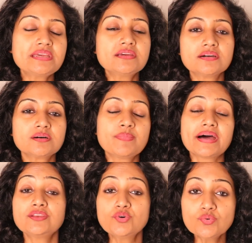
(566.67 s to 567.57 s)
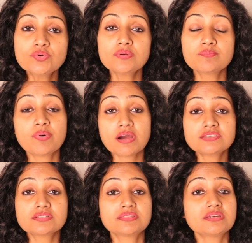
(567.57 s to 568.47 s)
be here by noon
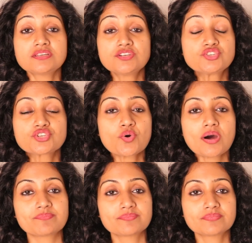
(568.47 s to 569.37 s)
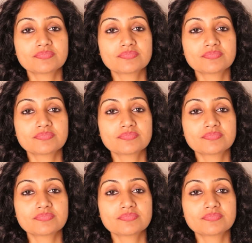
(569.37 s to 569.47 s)
but they didn't show up.